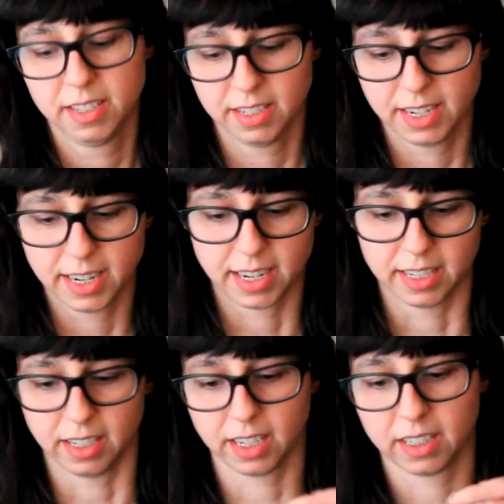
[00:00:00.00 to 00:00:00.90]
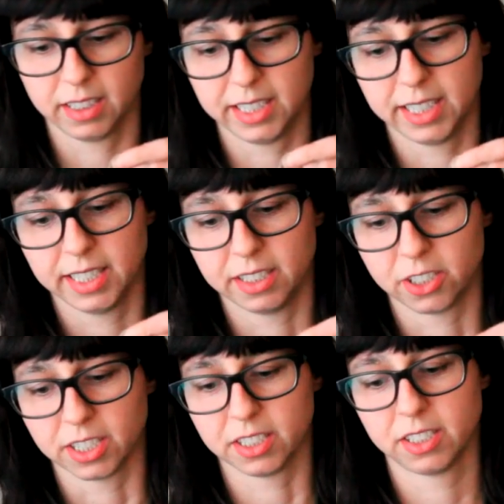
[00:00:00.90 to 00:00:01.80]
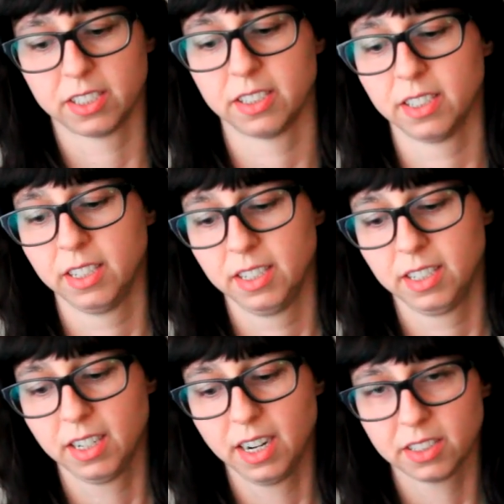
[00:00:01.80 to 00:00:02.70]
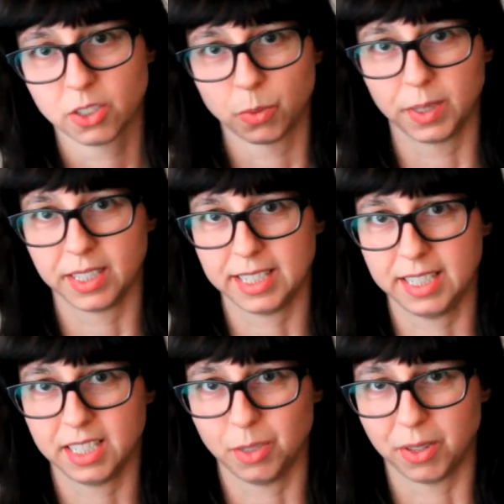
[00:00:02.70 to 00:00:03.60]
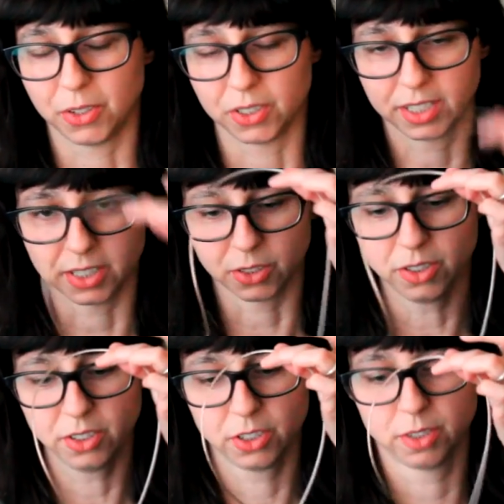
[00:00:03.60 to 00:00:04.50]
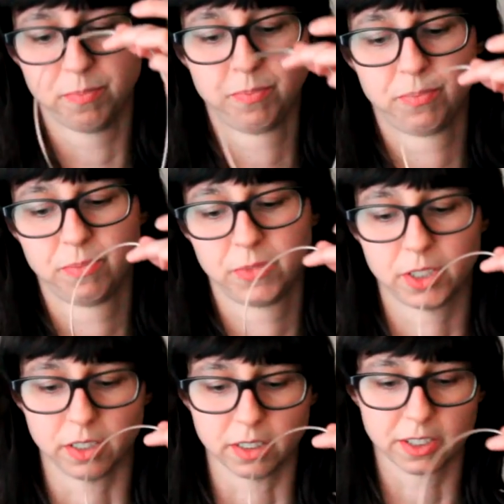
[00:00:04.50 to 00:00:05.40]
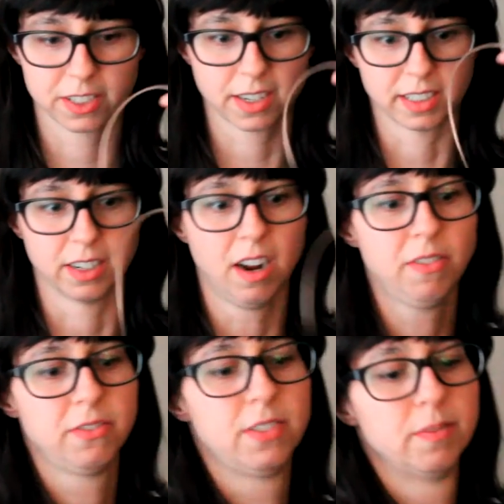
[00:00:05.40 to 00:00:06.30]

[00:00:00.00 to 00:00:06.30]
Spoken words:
And luckily it just cuts really easy with your scissors. So just cut it off.